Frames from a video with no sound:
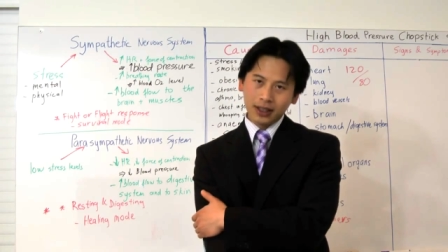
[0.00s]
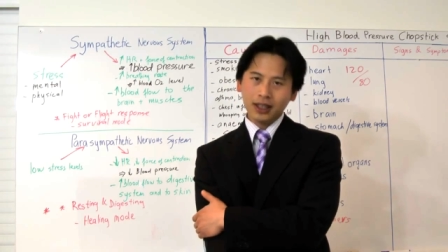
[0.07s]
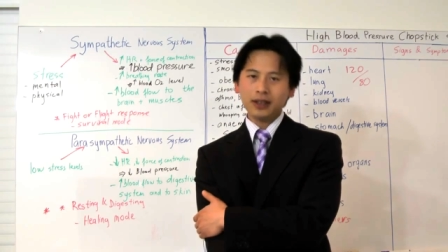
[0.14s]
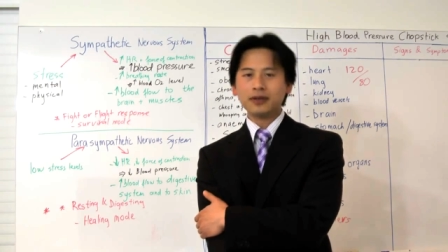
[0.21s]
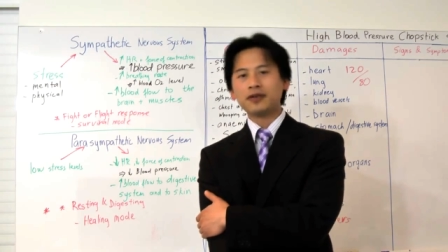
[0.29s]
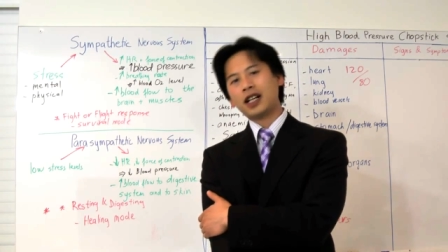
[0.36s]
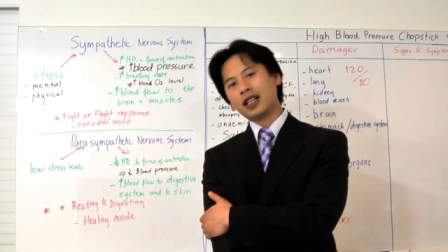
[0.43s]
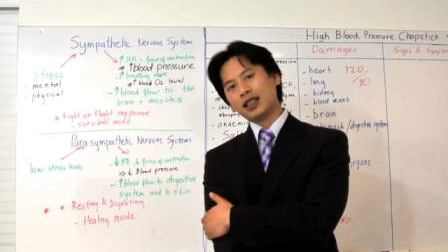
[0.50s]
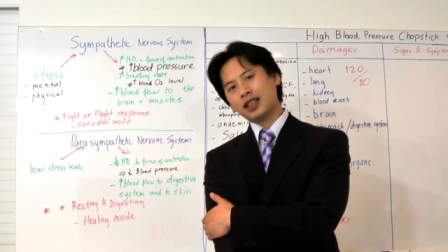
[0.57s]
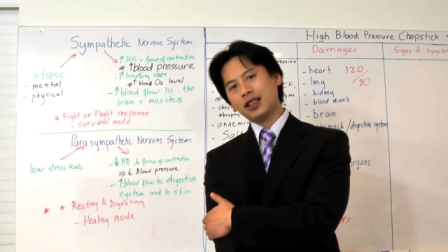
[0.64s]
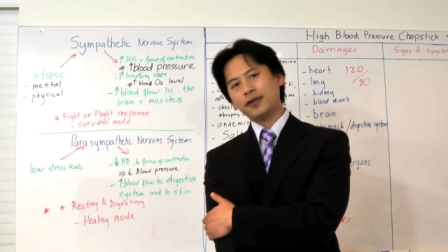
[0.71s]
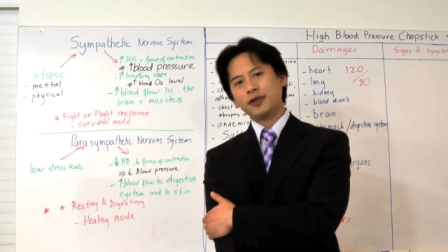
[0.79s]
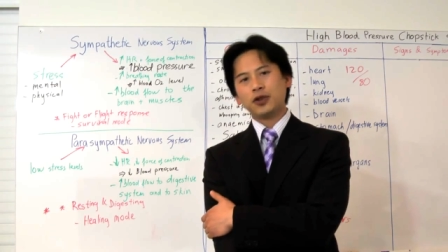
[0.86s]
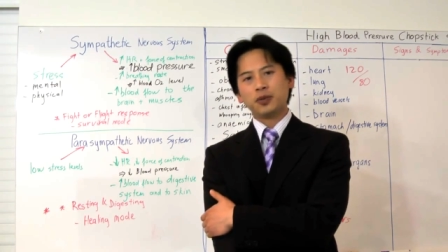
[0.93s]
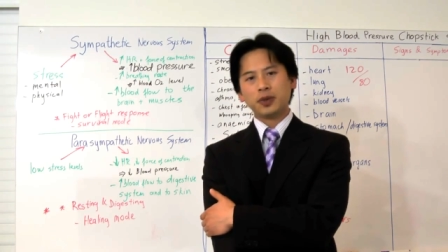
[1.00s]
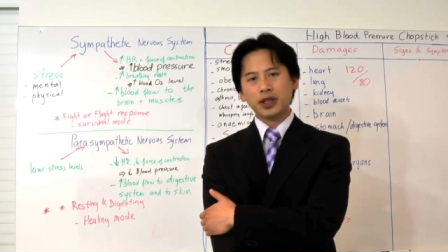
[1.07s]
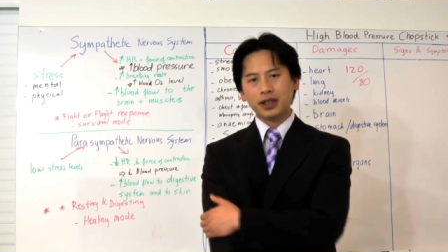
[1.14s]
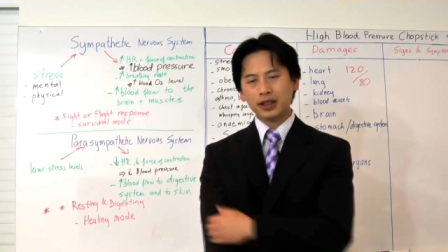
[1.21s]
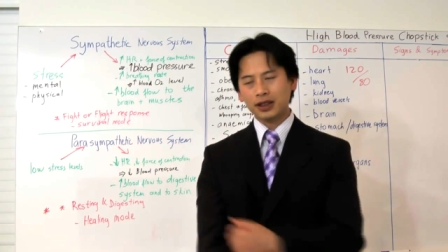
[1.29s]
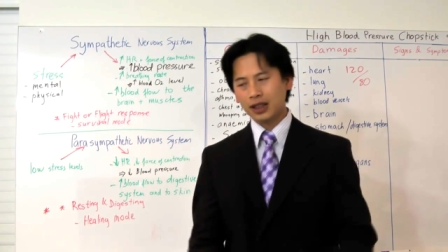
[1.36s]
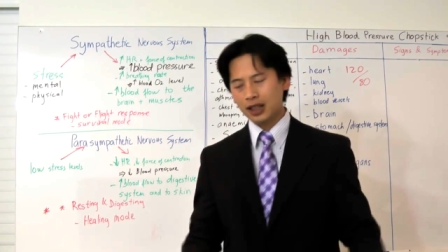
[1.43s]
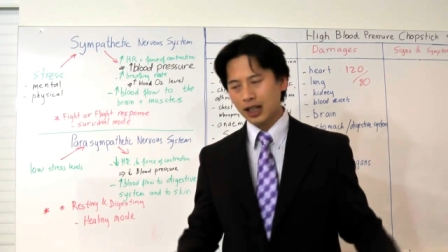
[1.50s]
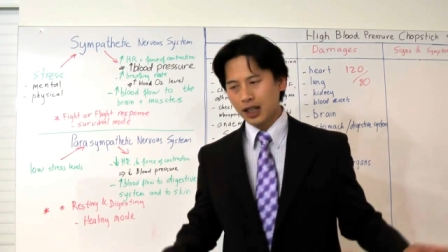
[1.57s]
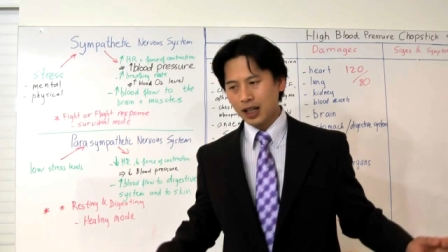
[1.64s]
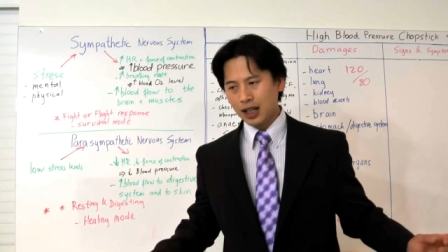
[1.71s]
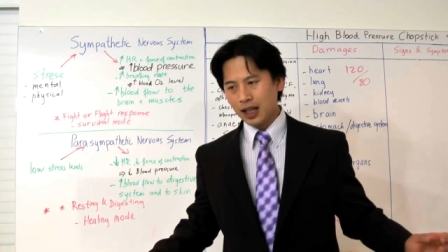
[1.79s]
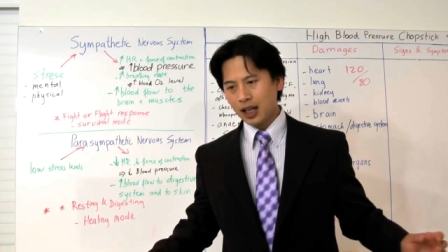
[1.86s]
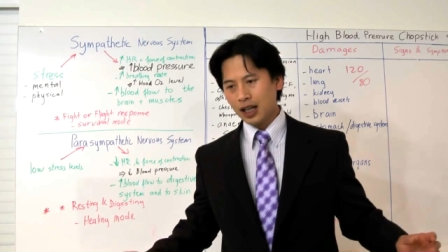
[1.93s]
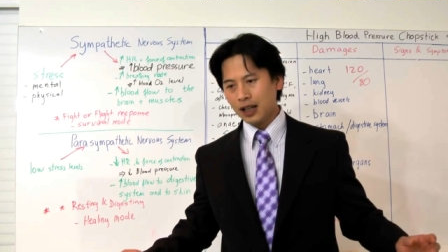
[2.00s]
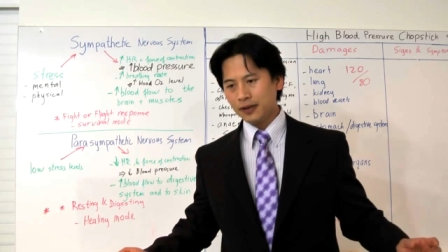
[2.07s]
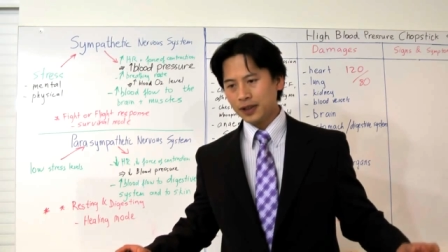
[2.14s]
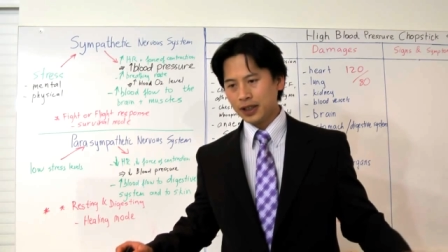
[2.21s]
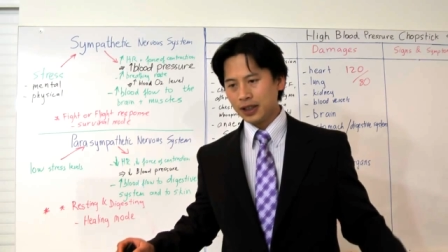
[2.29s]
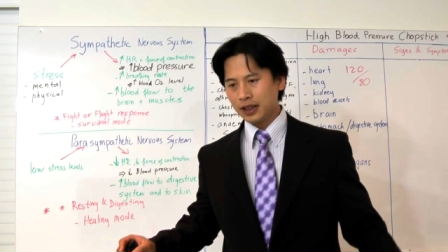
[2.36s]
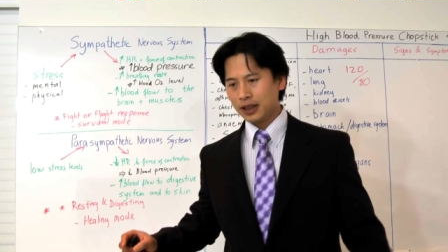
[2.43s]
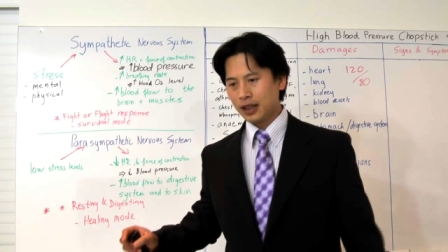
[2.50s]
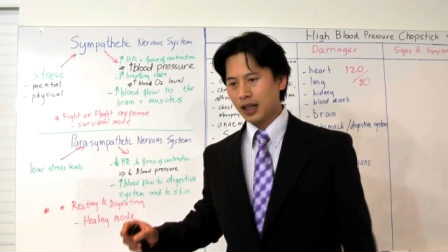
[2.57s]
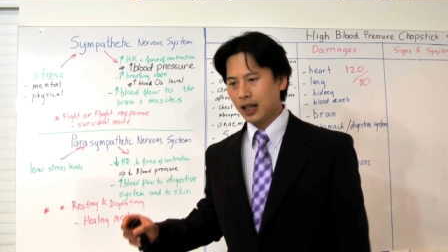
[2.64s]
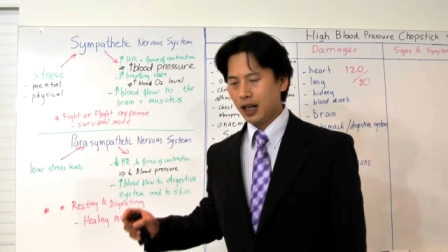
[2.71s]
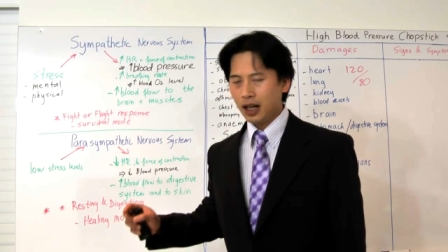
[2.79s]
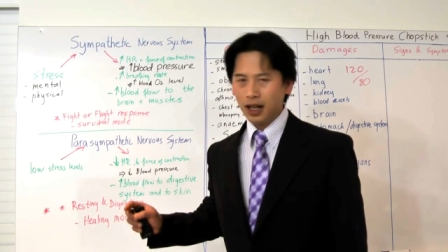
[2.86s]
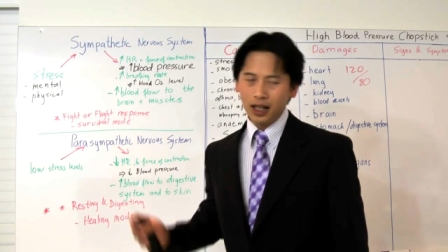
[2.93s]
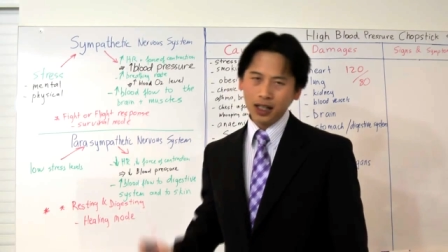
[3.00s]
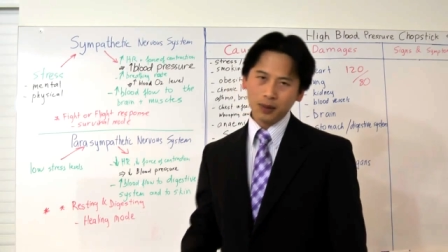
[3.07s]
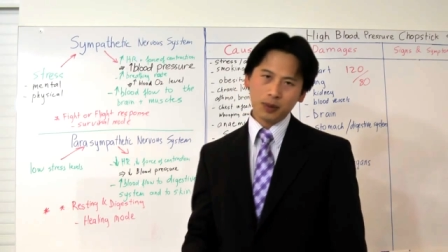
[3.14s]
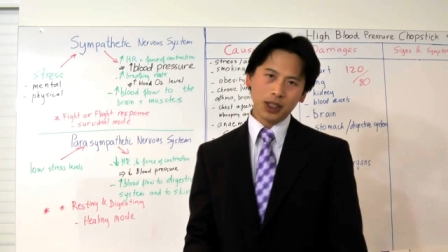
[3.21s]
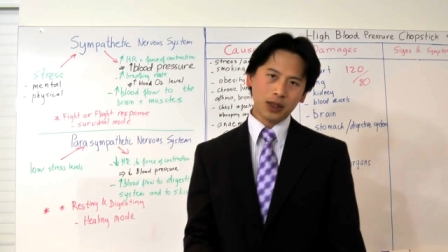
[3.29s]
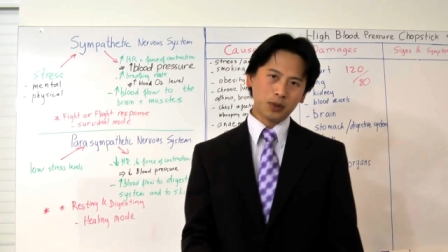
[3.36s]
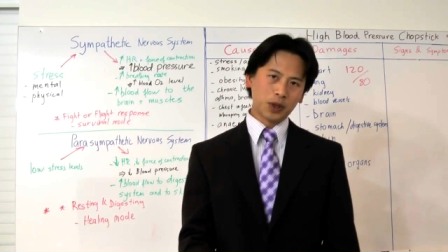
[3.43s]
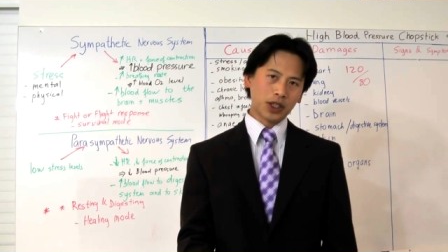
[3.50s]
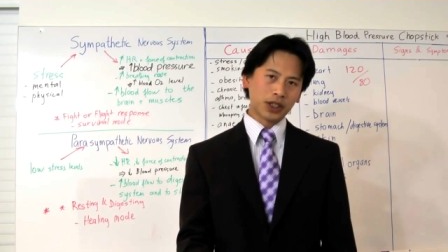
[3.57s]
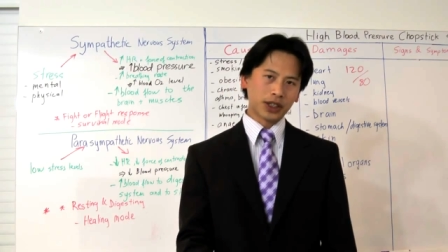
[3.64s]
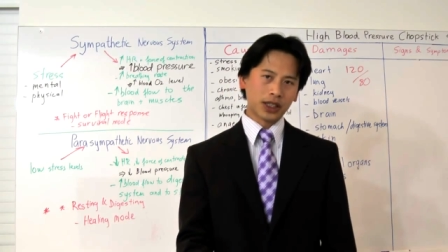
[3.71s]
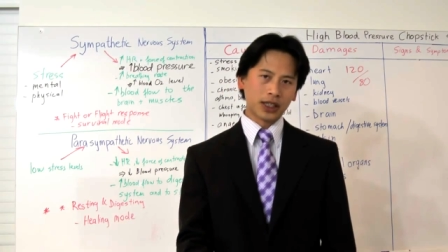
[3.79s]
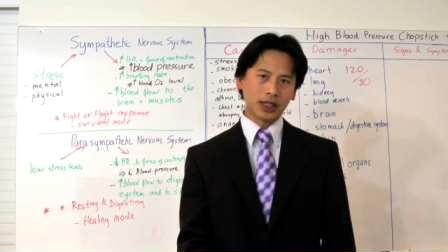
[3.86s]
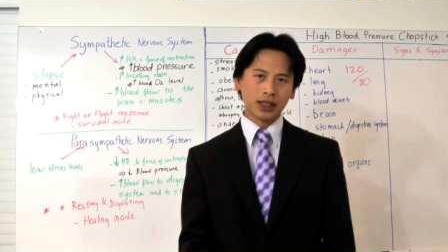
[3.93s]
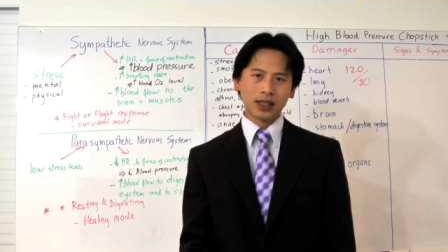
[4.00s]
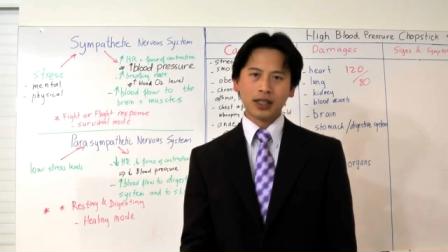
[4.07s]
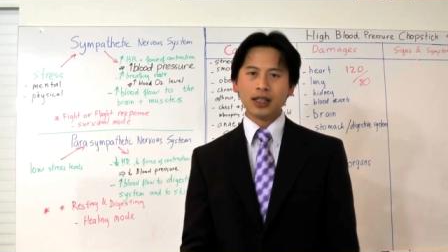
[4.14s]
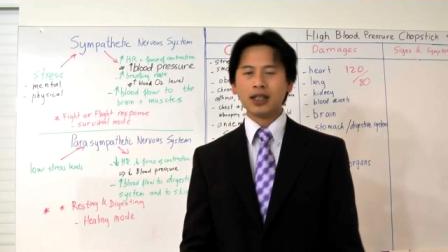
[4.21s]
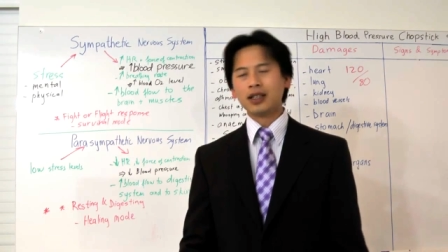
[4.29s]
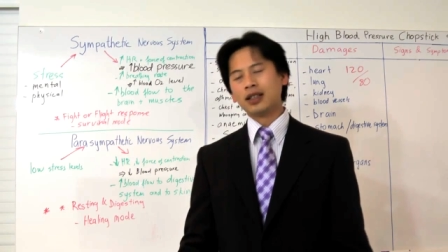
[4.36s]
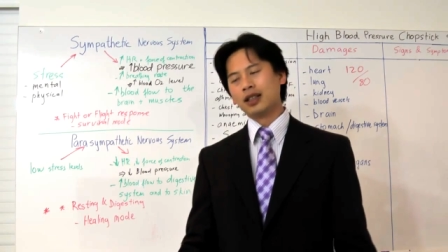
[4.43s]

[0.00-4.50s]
In fact, if you've been having high blood pressure